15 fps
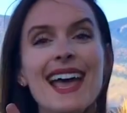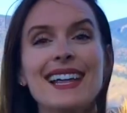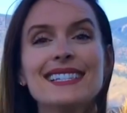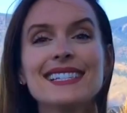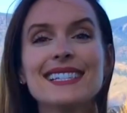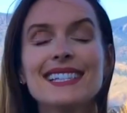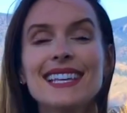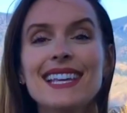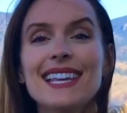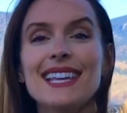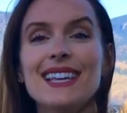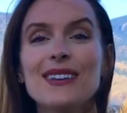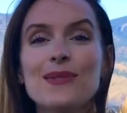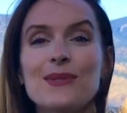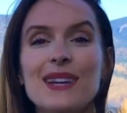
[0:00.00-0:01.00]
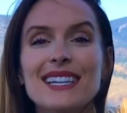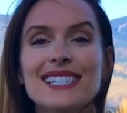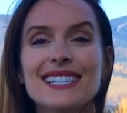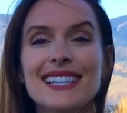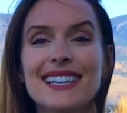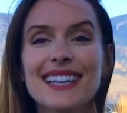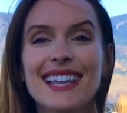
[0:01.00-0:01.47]
and see what
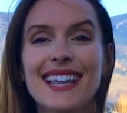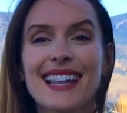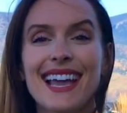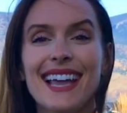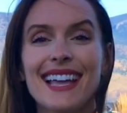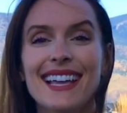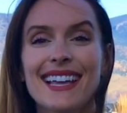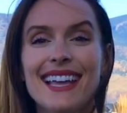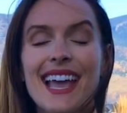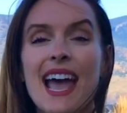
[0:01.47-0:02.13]
it's looking like.